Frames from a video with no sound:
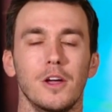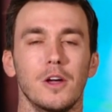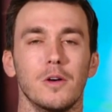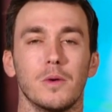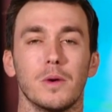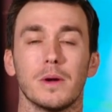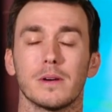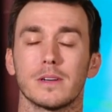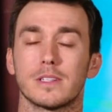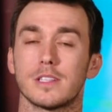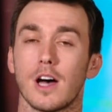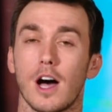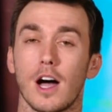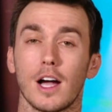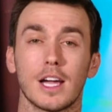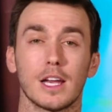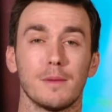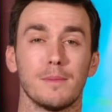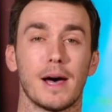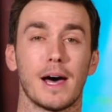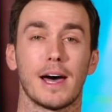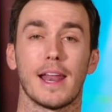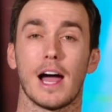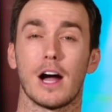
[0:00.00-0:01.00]
We were talking
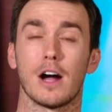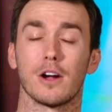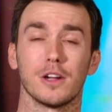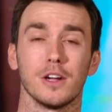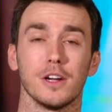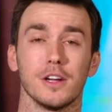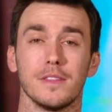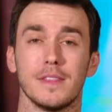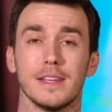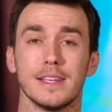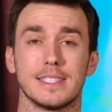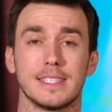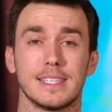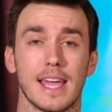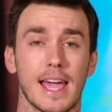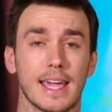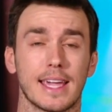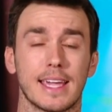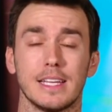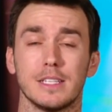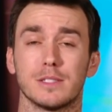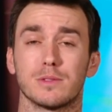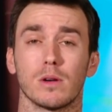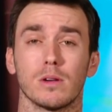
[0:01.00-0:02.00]
about how good this
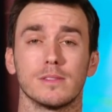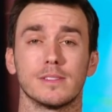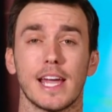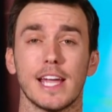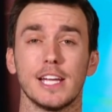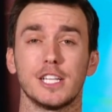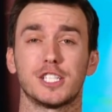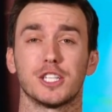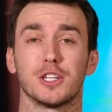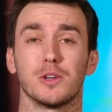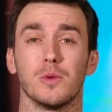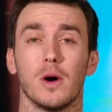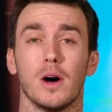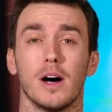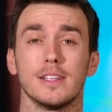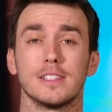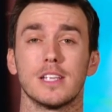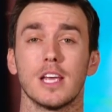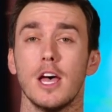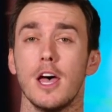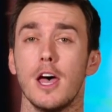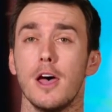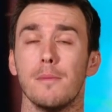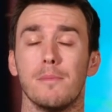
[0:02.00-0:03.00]
Yankees rotation was
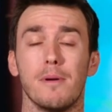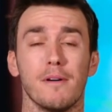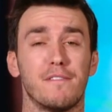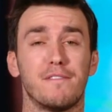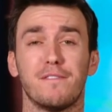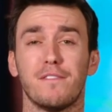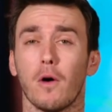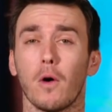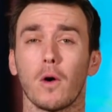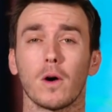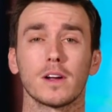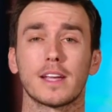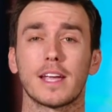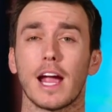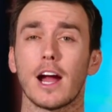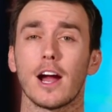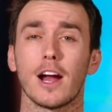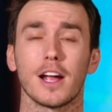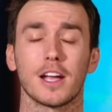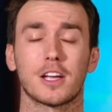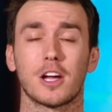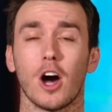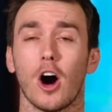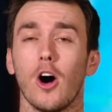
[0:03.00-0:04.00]
before
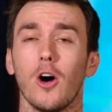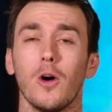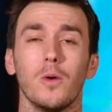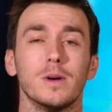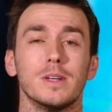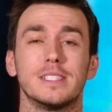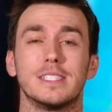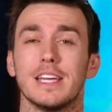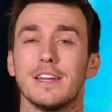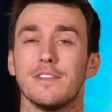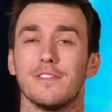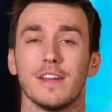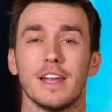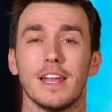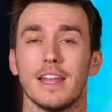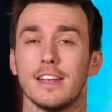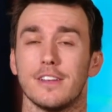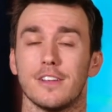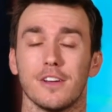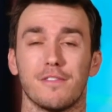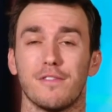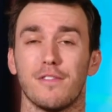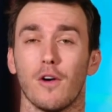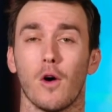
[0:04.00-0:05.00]
Gerrit Cole was even
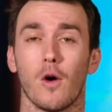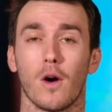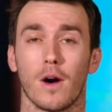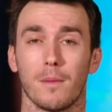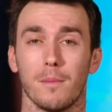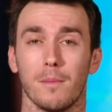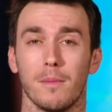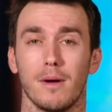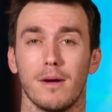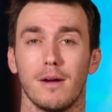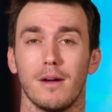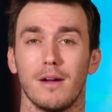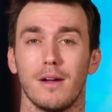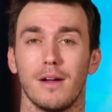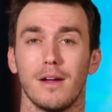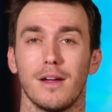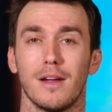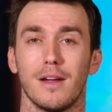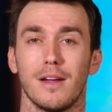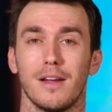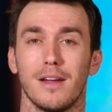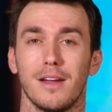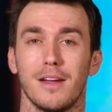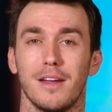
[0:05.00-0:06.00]
into form.
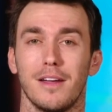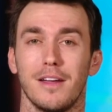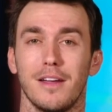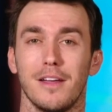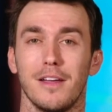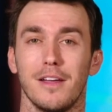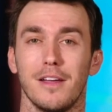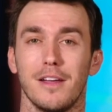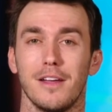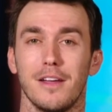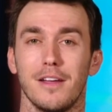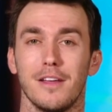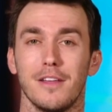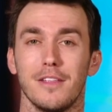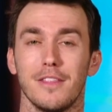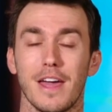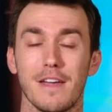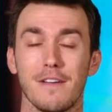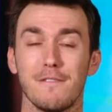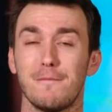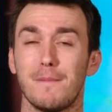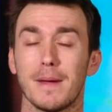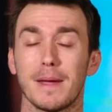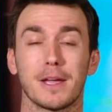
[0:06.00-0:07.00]

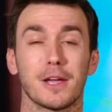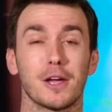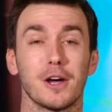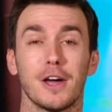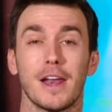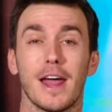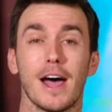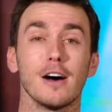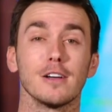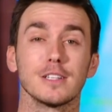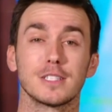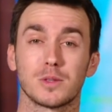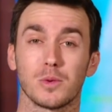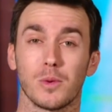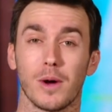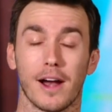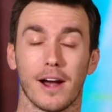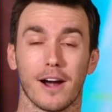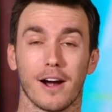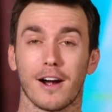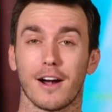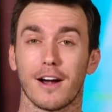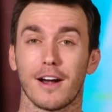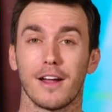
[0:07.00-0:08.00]
They've been good
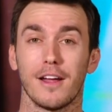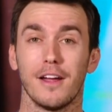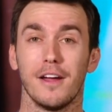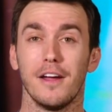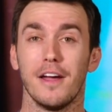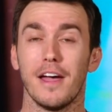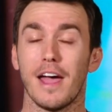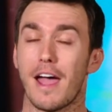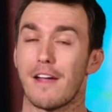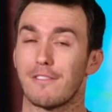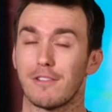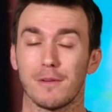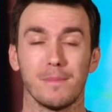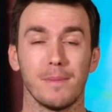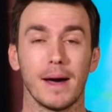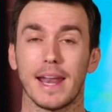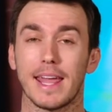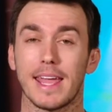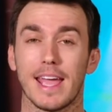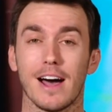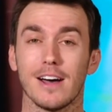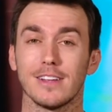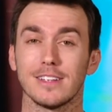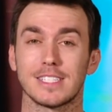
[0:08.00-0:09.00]
elsewhere.
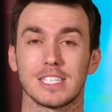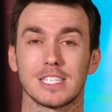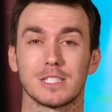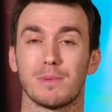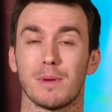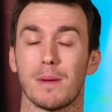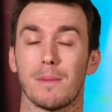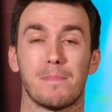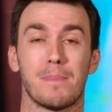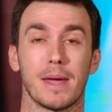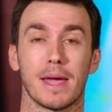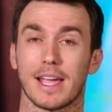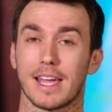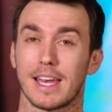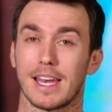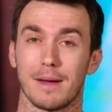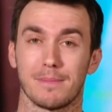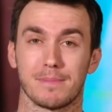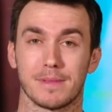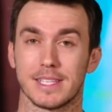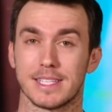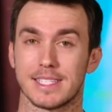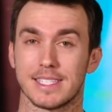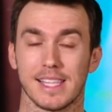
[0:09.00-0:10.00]
Everybody else has been picking
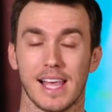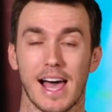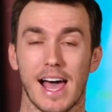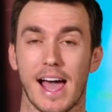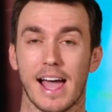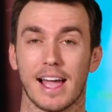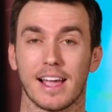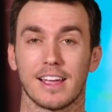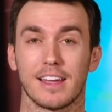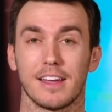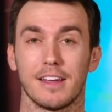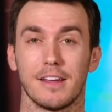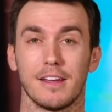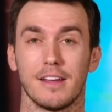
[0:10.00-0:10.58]
up the slack.